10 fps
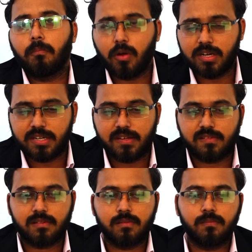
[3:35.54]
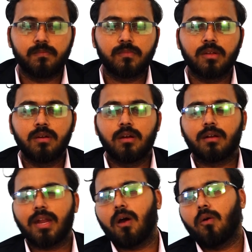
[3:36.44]
politics.
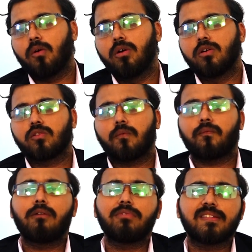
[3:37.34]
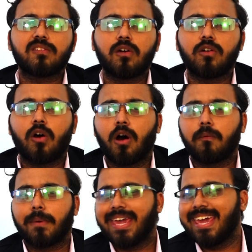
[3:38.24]
Now, the foundation
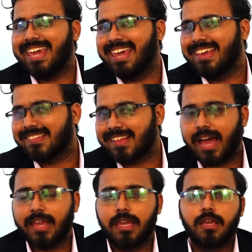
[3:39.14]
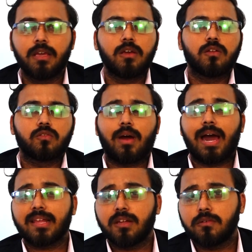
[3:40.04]
of ASI, the
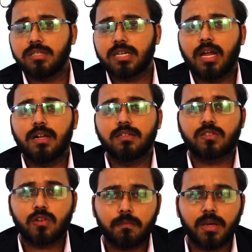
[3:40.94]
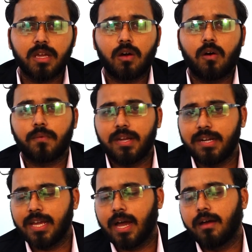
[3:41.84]
Archaeological Survey of
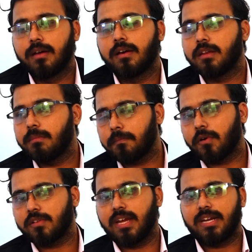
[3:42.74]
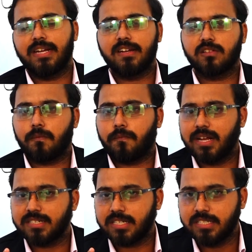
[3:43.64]
India. Remember that it is the
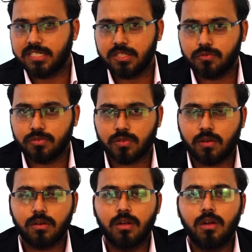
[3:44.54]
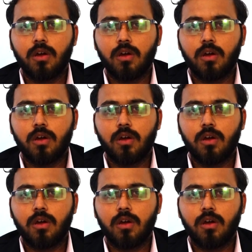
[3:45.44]
first institution